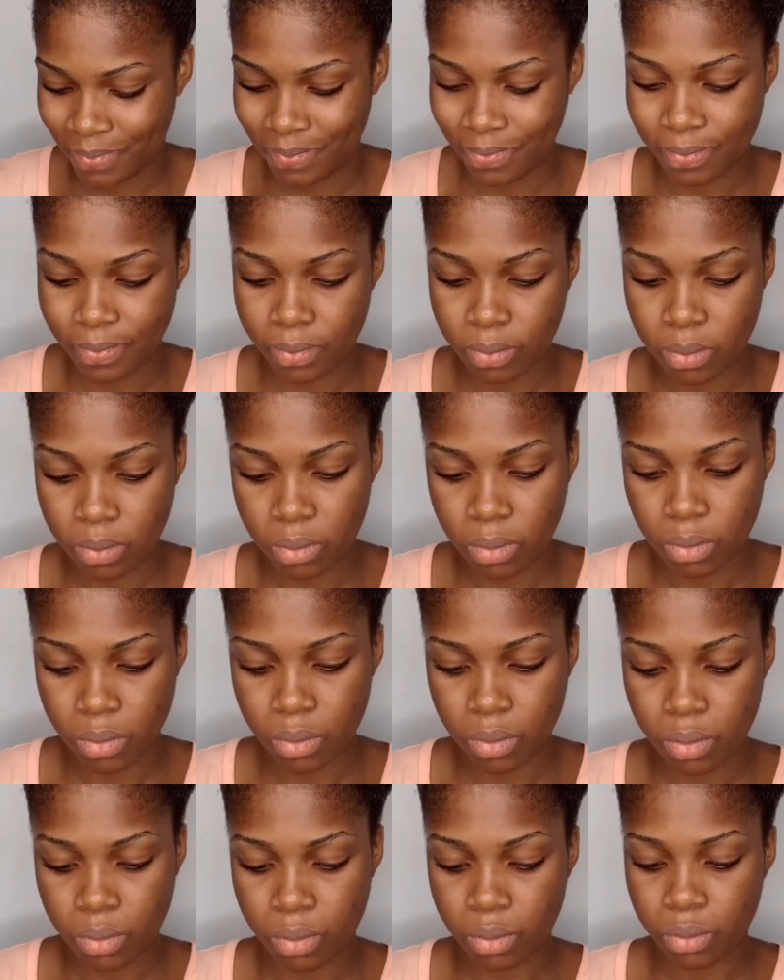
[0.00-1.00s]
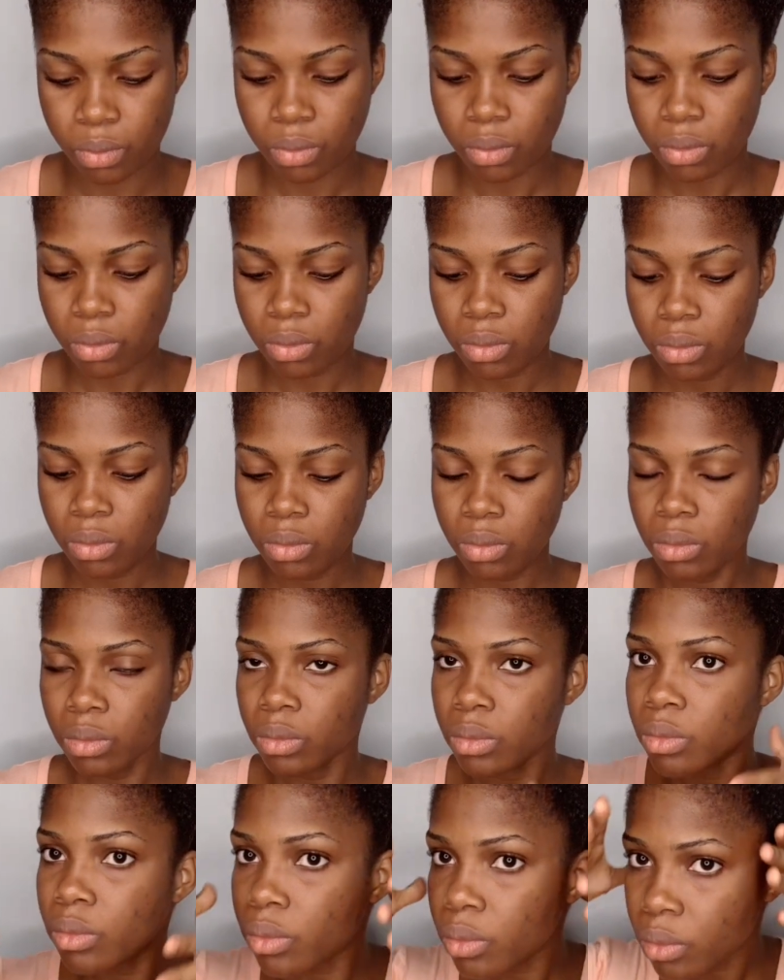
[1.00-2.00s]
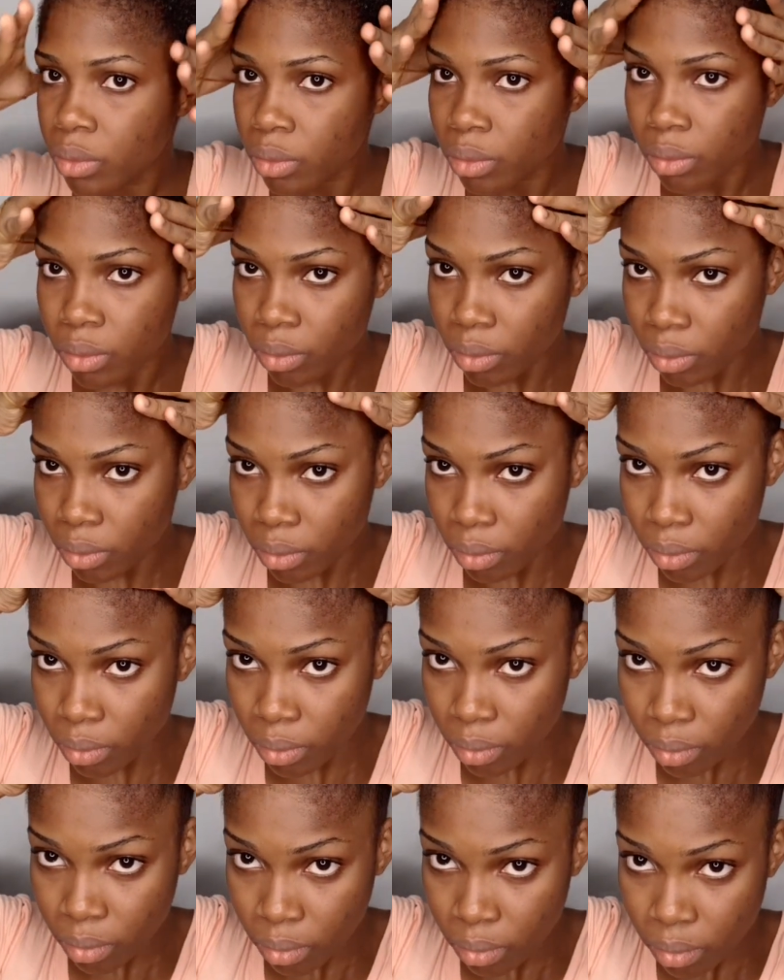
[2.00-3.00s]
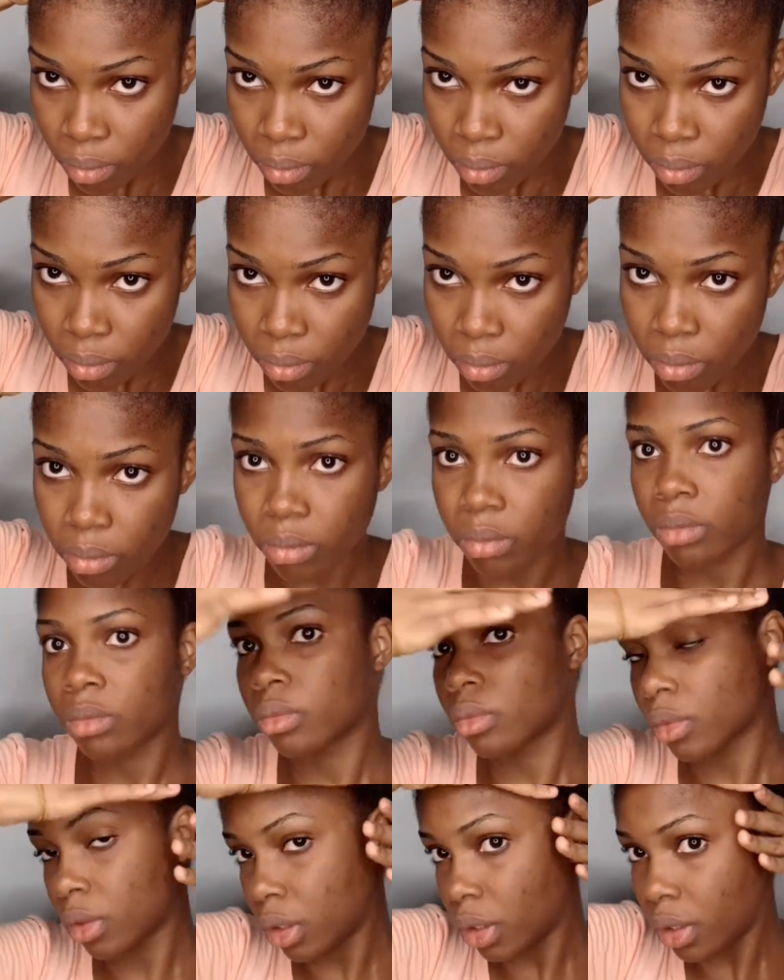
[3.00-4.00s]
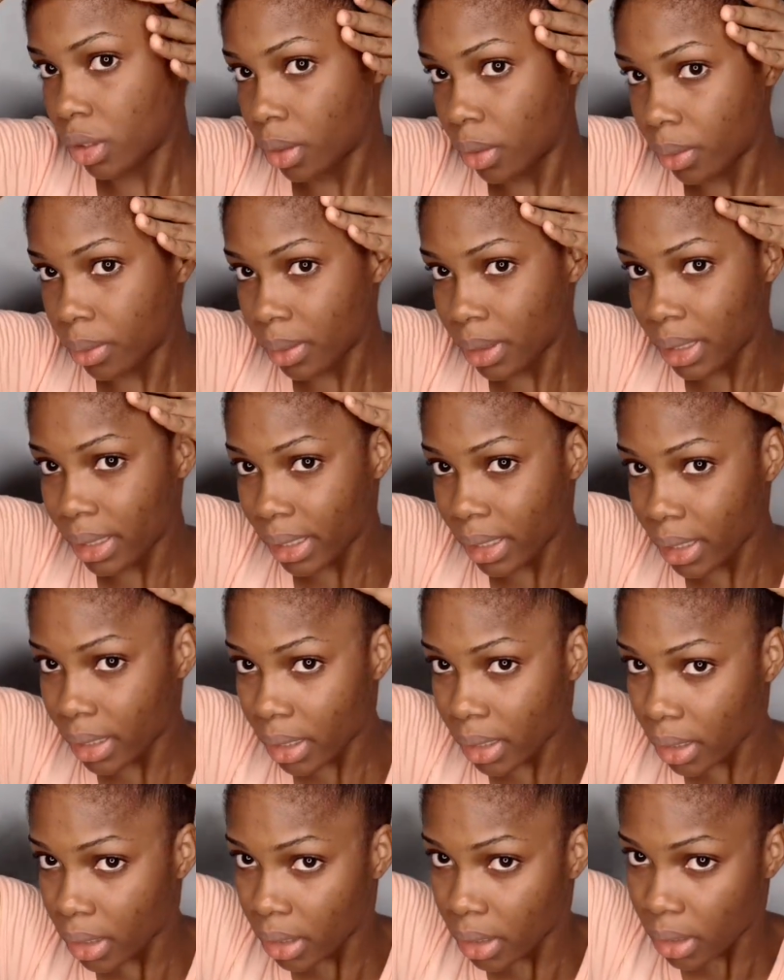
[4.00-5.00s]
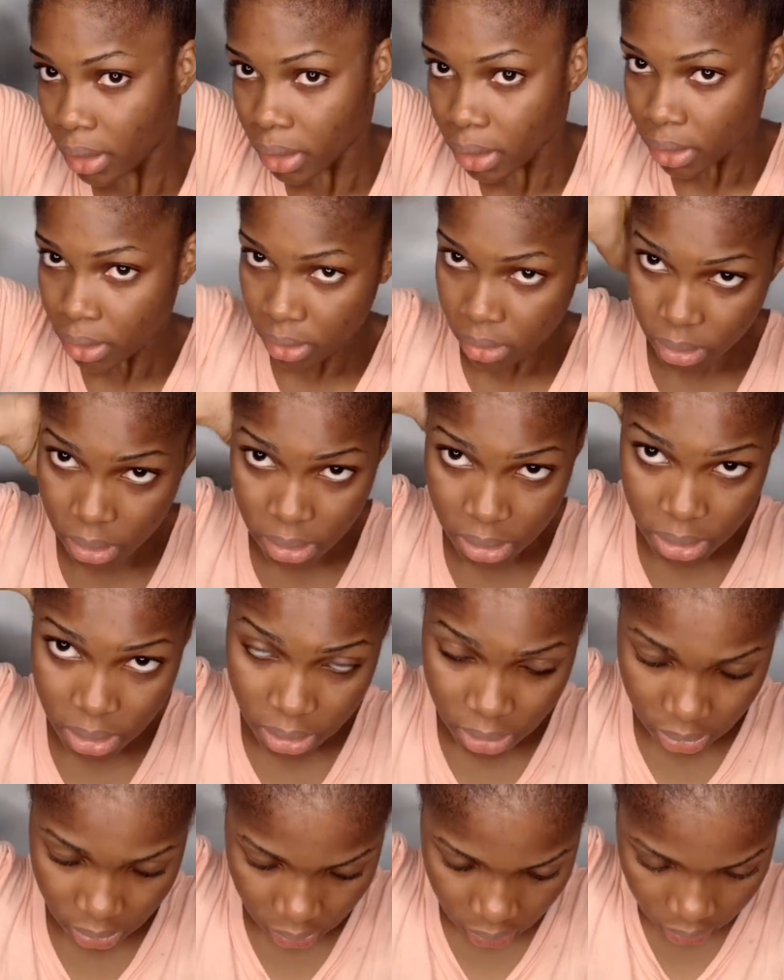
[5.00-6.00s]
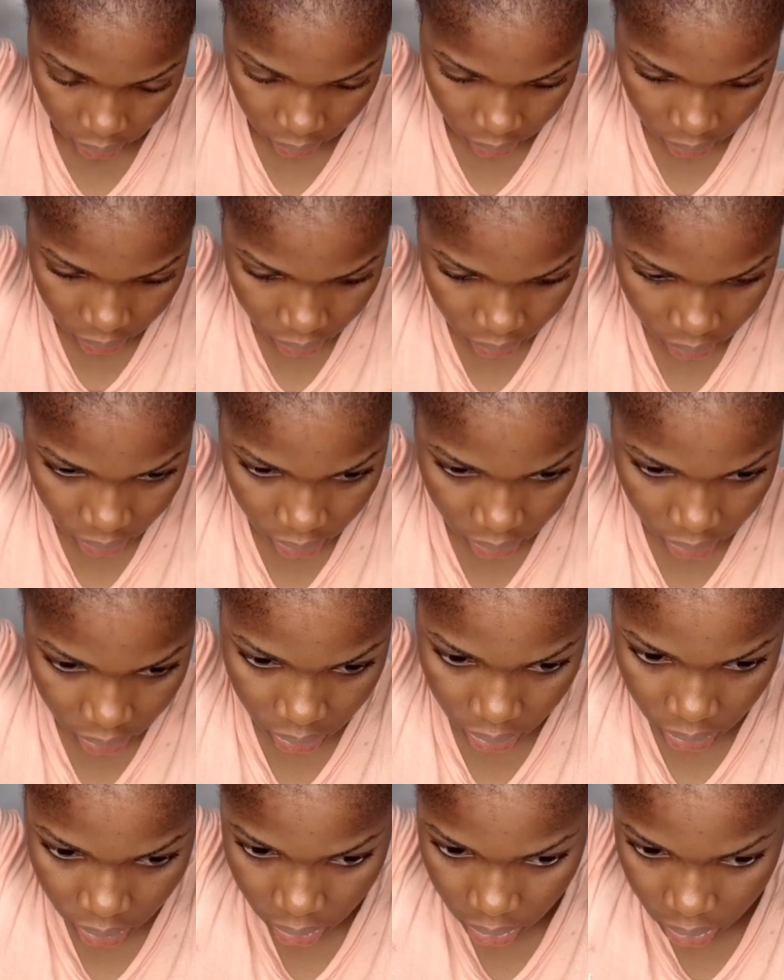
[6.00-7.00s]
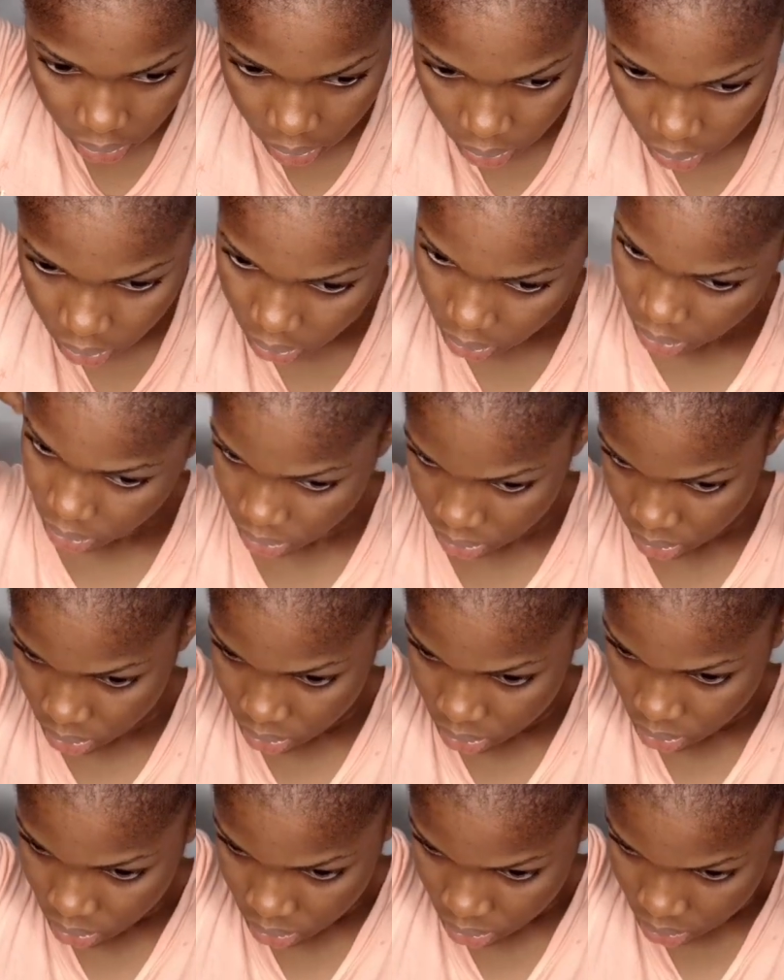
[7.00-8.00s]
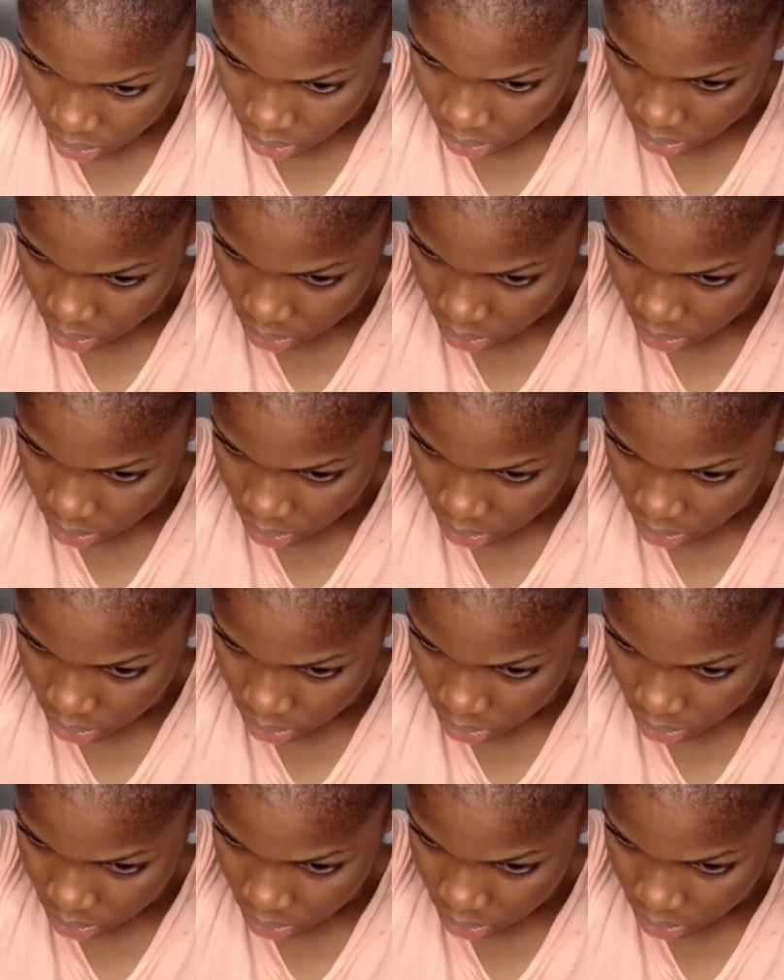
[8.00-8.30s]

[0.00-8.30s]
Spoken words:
and pack my hair, but this time uniformly, like I said, uniformly.